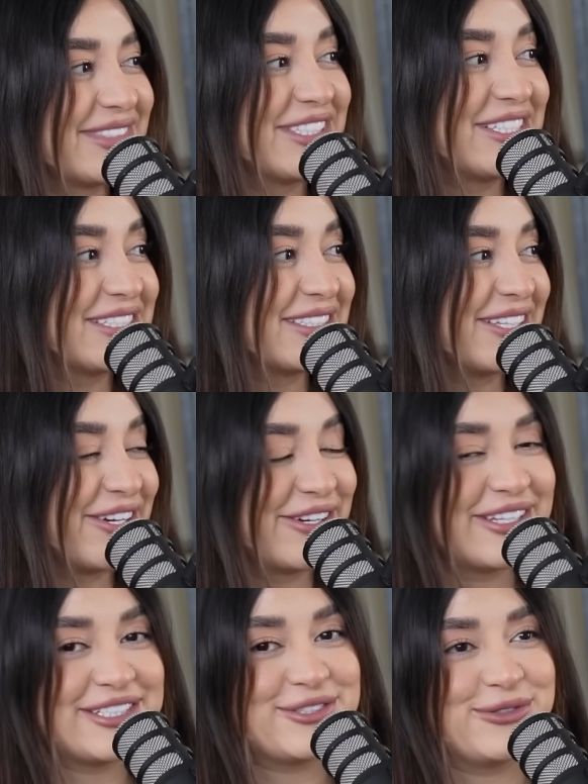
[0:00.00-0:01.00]
She's
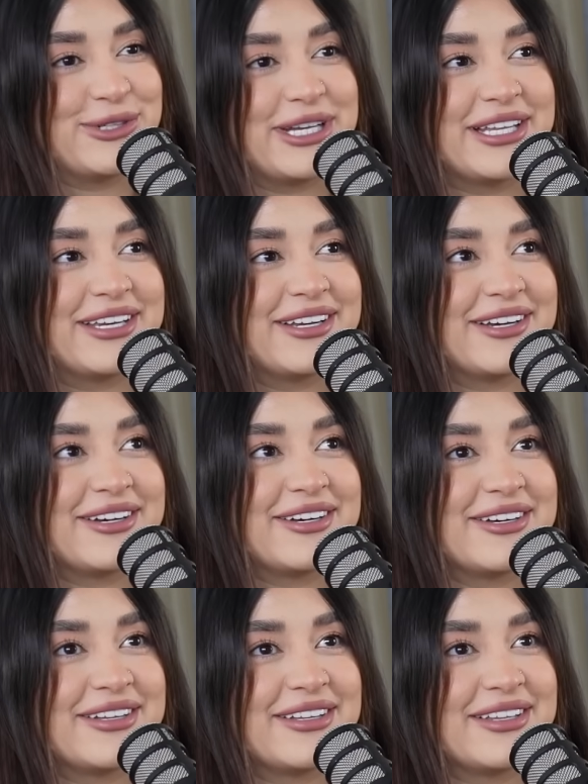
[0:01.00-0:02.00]
literally doing in
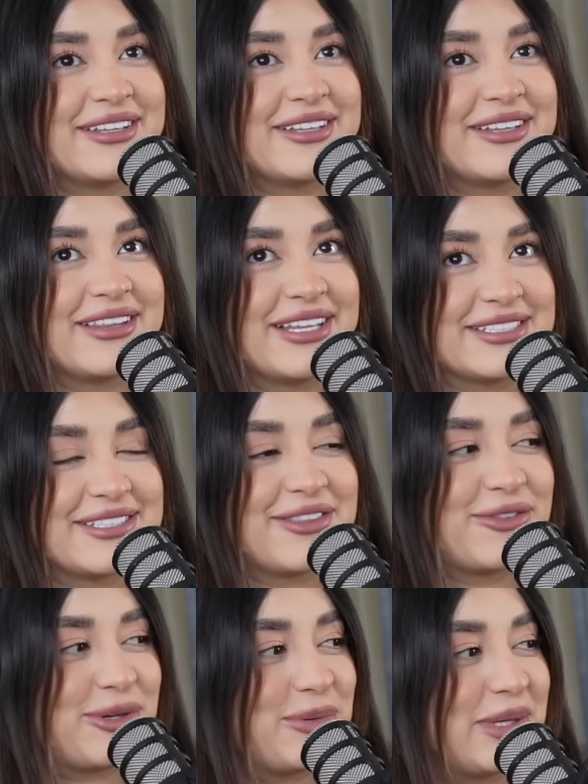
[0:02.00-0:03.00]
less
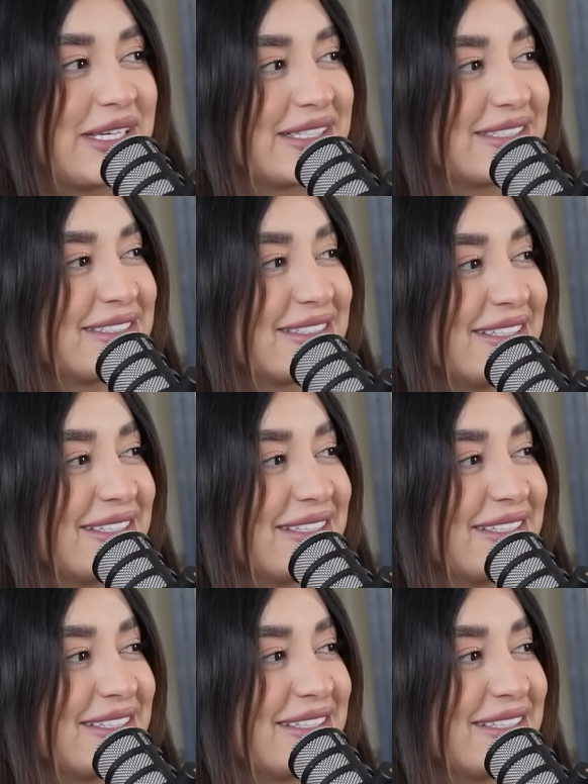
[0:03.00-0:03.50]
than three weeks.